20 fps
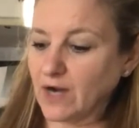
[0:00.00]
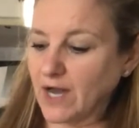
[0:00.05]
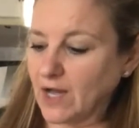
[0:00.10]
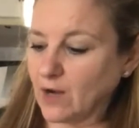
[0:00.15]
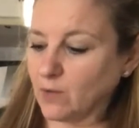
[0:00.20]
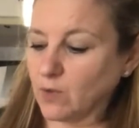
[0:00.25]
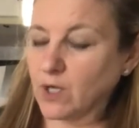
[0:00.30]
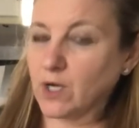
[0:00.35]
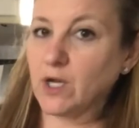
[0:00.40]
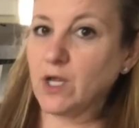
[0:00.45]

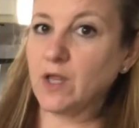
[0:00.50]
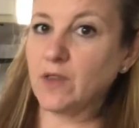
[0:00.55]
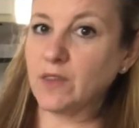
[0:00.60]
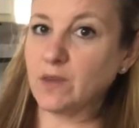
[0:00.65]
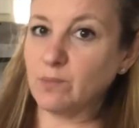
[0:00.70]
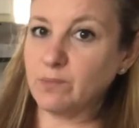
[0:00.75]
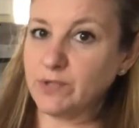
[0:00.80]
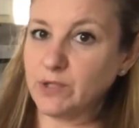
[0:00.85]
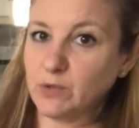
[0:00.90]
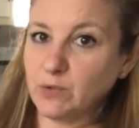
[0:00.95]
hour. The
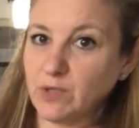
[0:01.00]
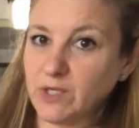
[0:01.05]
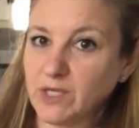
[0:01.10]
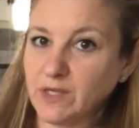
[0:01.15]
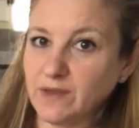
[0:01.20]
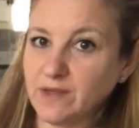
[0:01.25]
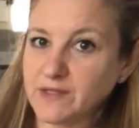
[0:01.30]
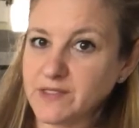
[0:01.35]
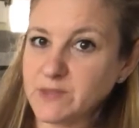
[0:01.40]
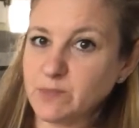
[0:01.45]
beauty
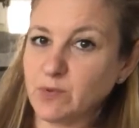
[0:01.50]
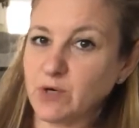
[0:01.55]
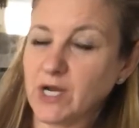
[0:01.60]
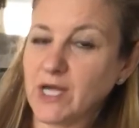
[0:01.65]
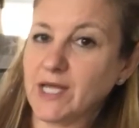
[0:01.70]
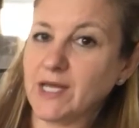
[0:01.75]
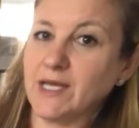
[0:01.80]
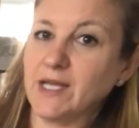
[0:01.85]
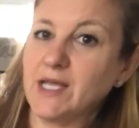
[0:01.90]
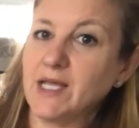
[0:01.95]
of this
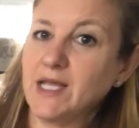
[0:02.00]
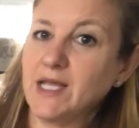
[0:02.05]
bread,